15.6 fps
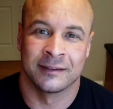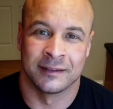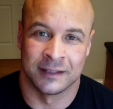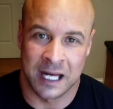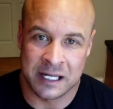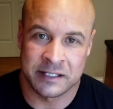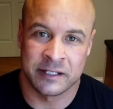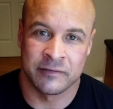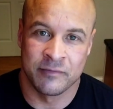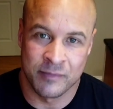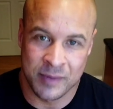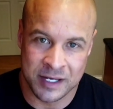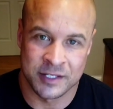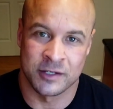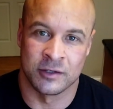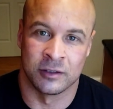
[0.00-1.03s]
lots of
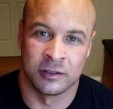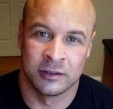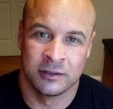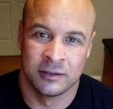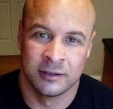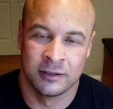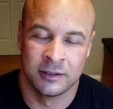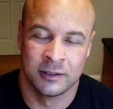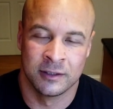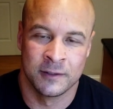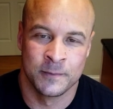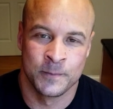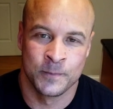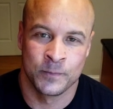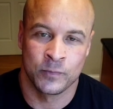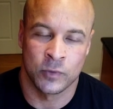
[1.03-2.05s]
muscle,
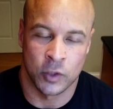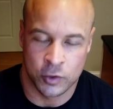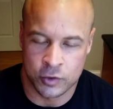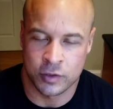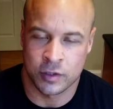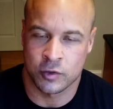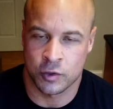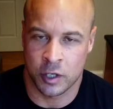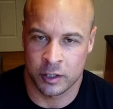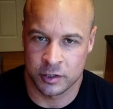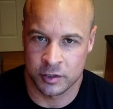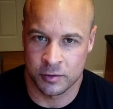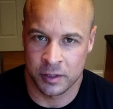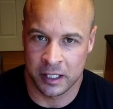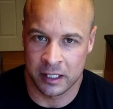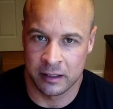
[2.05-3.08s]
those are the
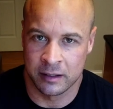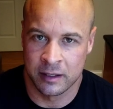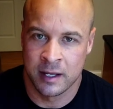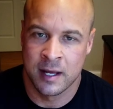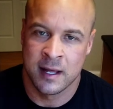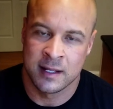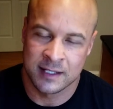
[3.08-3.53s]
drugs you need.